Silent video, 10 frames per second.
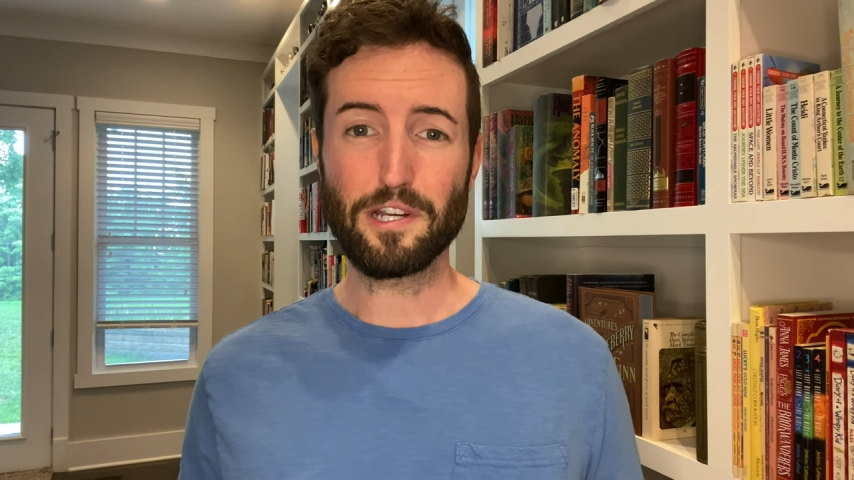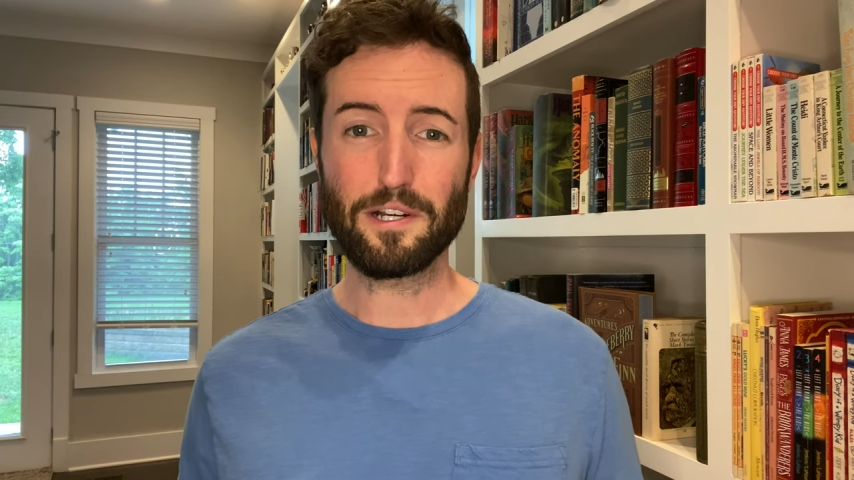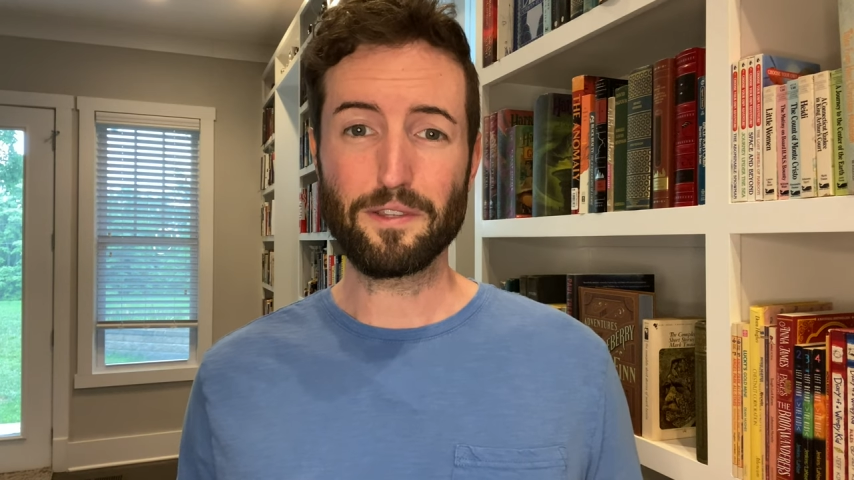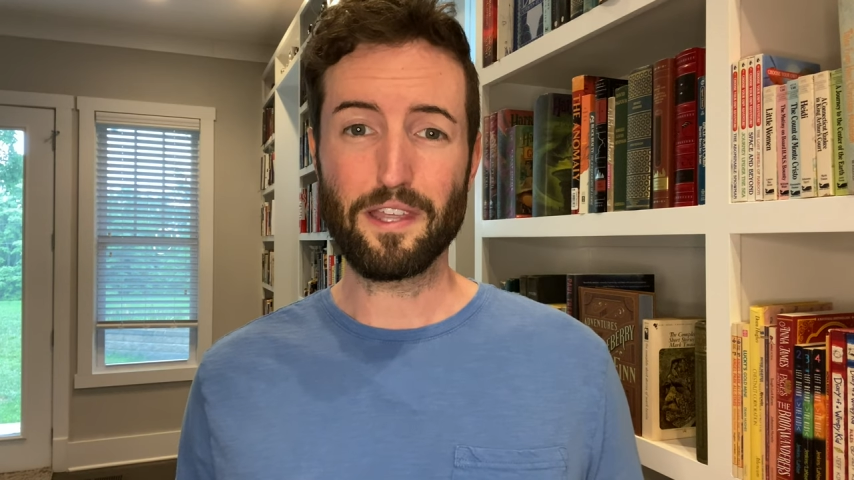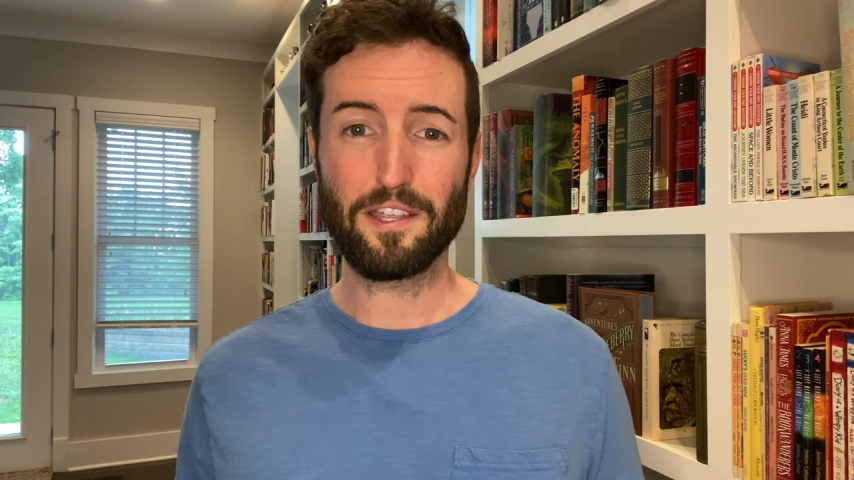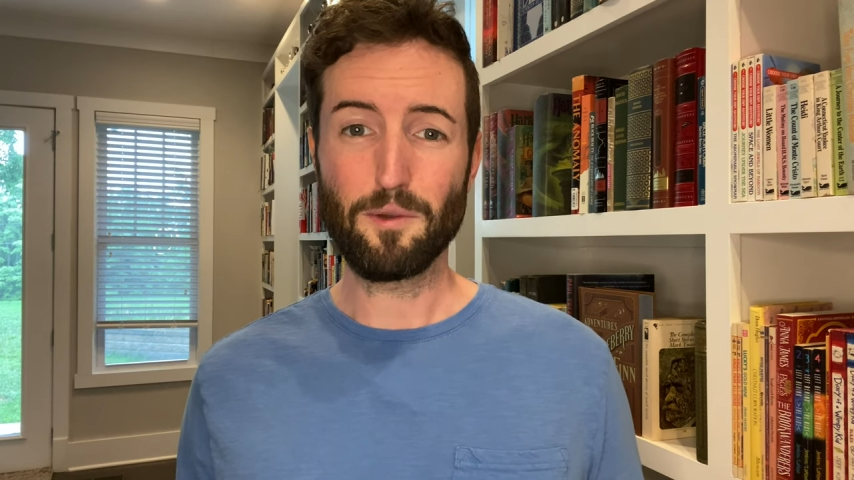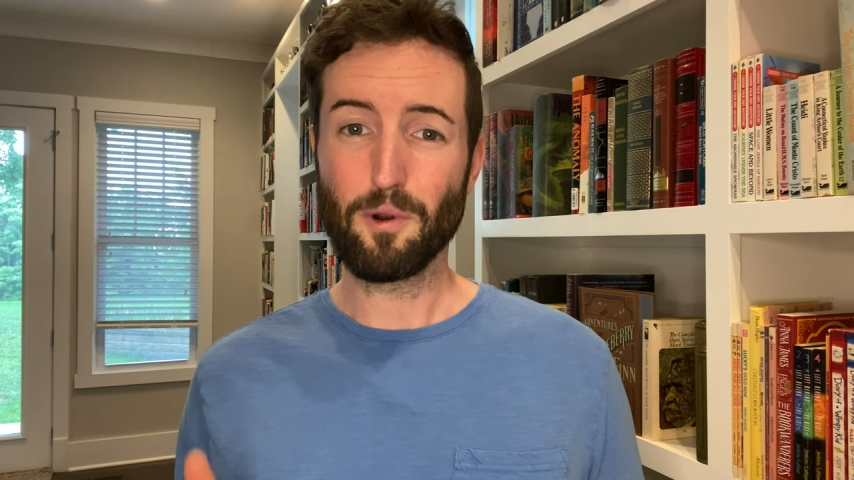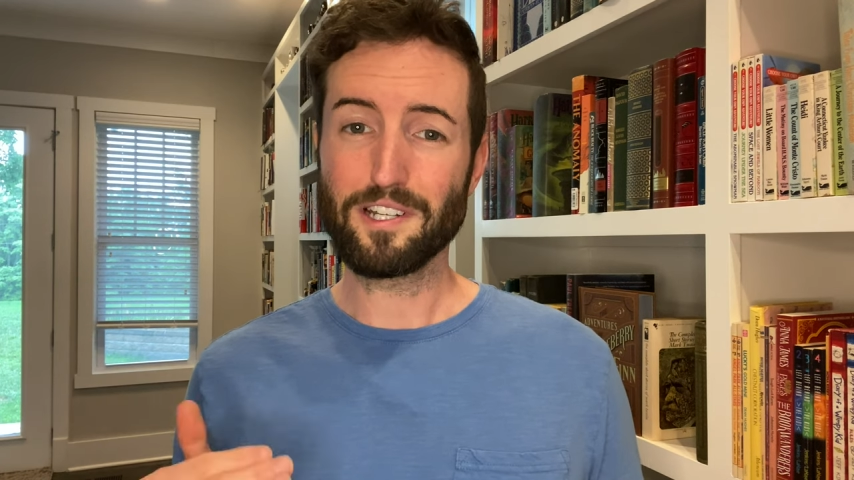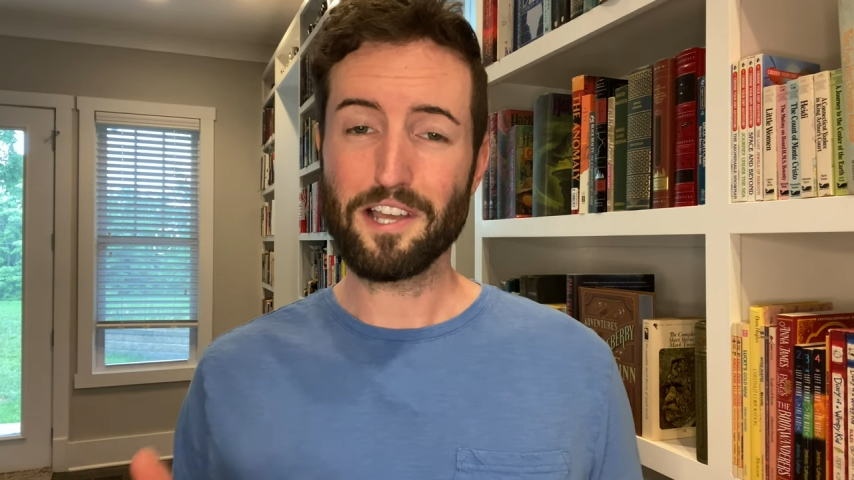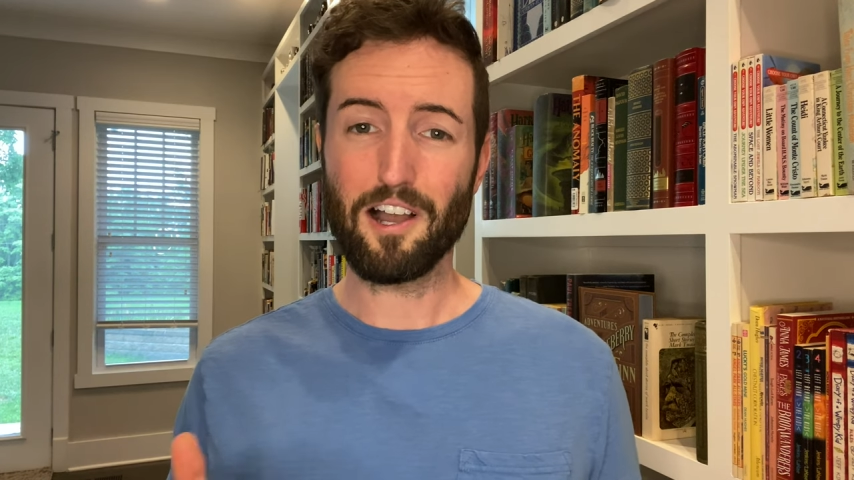here that you
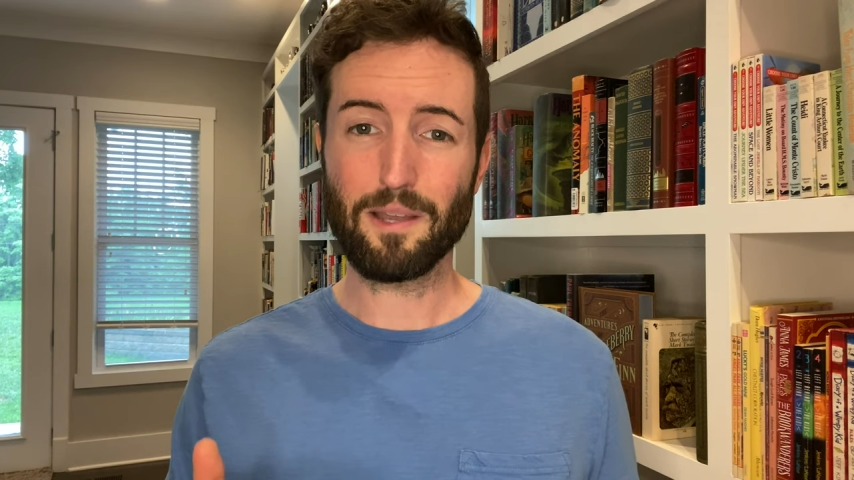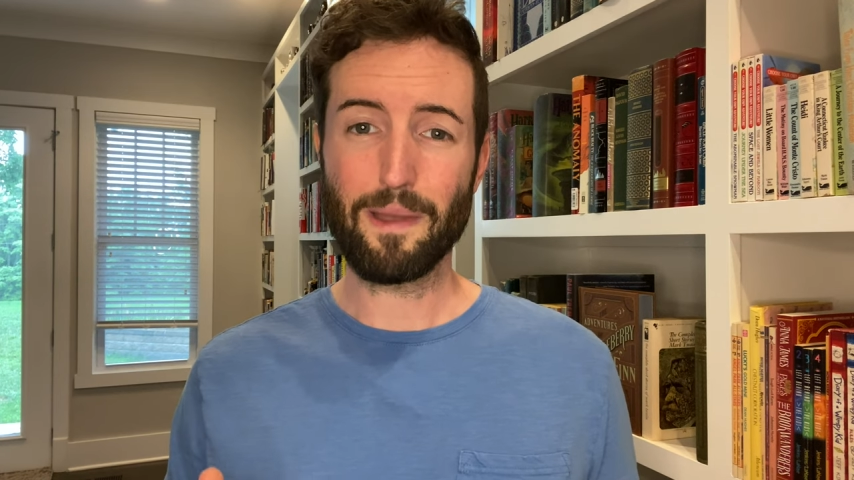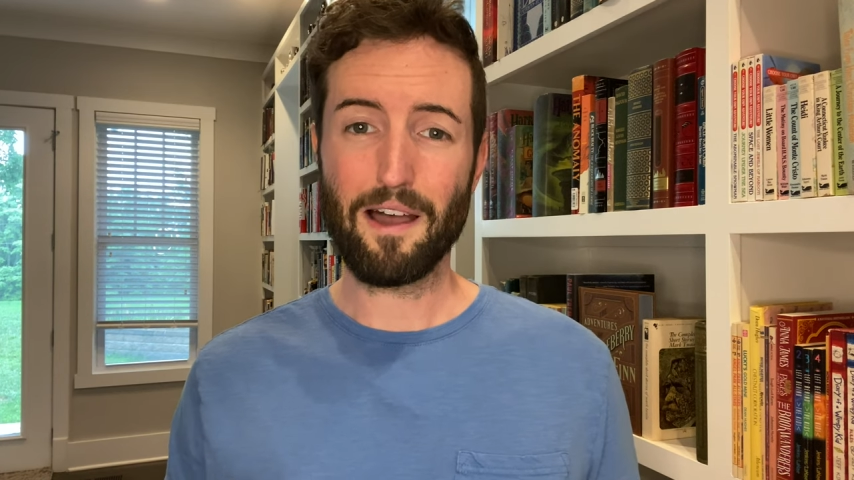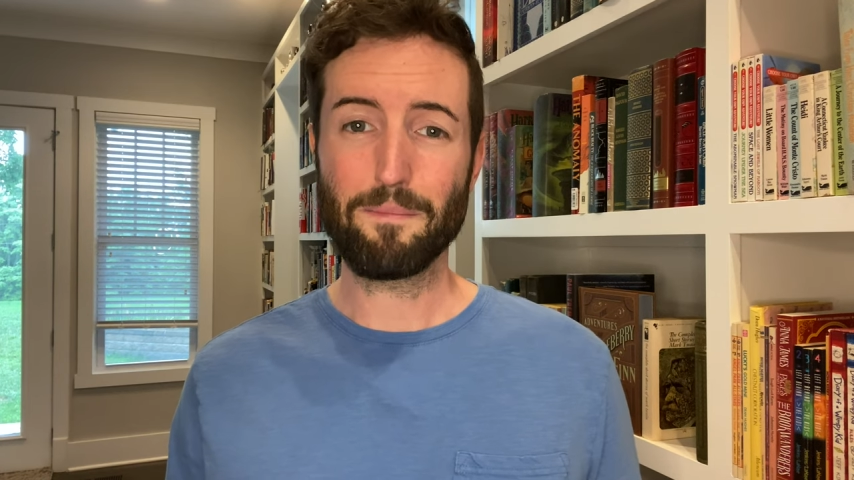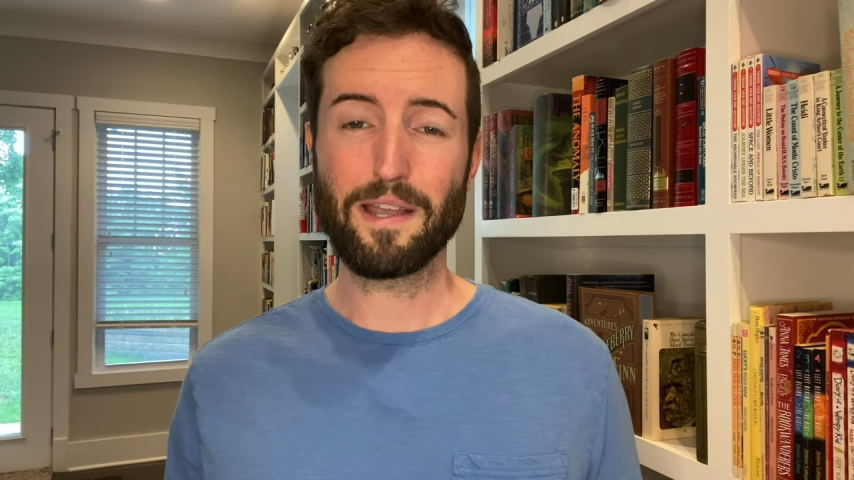want to talk about,